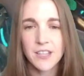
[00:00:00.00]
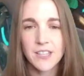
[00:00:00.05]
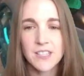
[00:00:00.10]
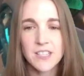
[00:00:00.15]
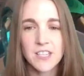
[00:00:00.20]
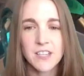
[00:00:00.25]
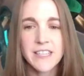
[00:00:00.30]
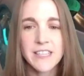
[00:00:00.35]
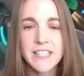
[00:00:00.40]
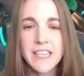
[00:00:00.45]
So
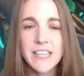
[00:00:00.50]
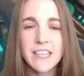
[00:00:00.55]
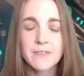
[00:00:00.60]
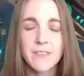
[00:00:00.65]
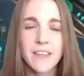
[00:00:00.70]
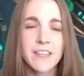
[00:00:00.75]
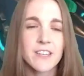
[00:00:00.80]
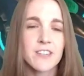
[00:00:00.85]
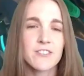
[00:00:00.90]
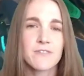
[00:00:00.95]
I take
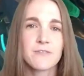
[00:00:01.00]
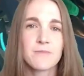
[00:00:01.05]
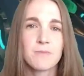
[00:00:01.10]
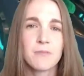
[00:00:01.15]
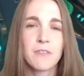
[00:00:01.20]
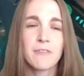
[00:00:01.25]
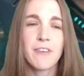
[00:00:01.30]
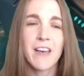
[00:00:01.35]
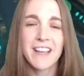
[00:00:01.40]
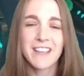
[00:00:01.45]
advantage of the
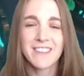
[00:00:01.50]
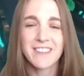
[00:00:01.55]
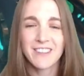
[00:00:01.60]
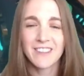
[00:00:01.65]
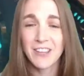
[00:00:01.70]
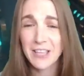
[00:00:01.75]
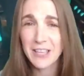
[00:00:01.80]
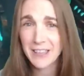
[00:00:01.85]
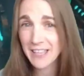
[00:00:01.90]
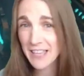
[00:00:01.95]
fact that
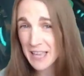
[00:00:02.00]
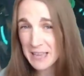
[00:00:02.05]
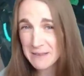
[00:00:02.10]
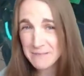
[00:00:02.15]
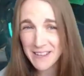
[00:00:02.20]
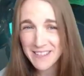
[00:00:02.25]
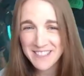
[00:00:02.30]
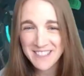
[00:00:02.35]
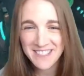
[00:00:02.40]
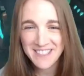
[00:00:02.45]
like the game
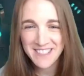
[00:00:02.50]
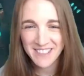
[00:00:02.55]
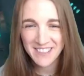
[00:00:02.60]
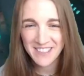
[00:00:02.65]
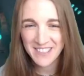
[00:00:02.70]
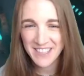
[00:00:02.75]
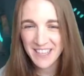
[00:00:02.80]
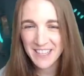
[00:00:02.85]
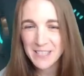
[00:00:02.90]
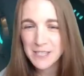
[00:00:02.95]
hasn't
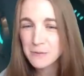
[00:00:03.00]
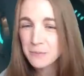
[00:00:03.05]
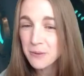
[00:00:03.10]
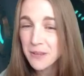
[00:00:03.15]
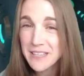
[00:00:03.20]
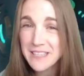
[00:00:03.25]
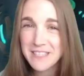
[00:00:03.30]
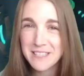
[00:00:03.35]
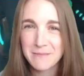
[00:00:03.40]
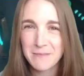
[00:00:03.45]
started yet to
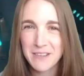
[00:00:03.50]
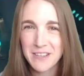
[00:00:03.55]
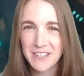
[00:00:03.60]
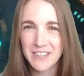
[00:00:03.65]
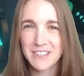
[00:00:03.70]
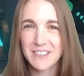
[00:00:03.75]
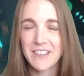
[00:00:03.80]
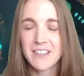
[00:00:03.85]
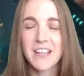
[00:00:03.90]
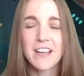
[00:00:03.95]
place them here
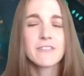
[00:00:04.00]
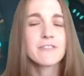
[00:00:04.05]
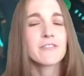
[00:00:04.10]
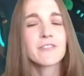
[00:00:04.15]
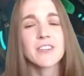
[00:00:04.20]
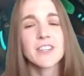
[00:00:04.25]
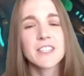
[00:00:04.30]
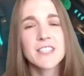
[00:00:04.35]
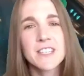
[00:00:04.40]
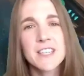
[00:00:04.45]
on the left
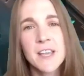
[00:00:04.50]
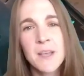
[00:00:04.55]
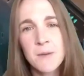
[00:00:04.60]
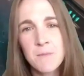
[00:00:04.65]
first.